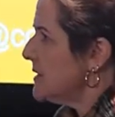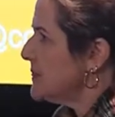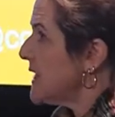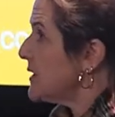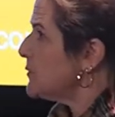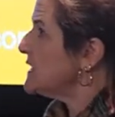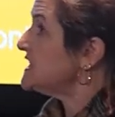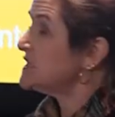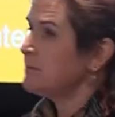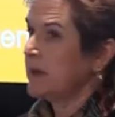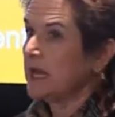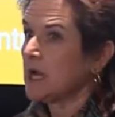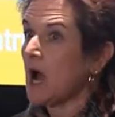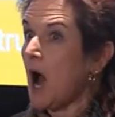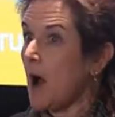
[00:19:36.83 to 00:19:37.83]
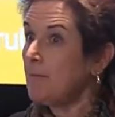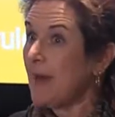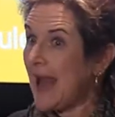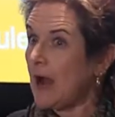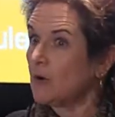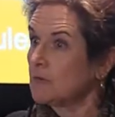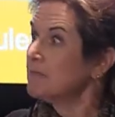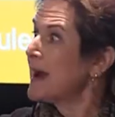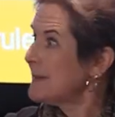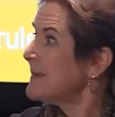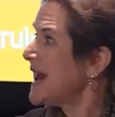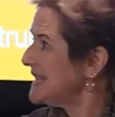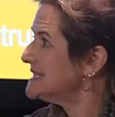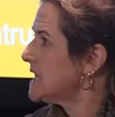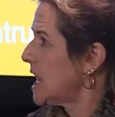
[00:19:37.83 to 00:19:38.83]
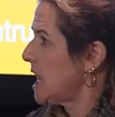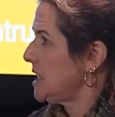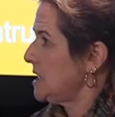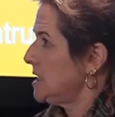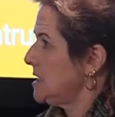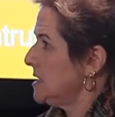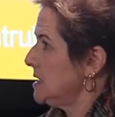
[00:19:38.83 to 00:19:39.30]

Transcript: than we speak about my Mai Tai.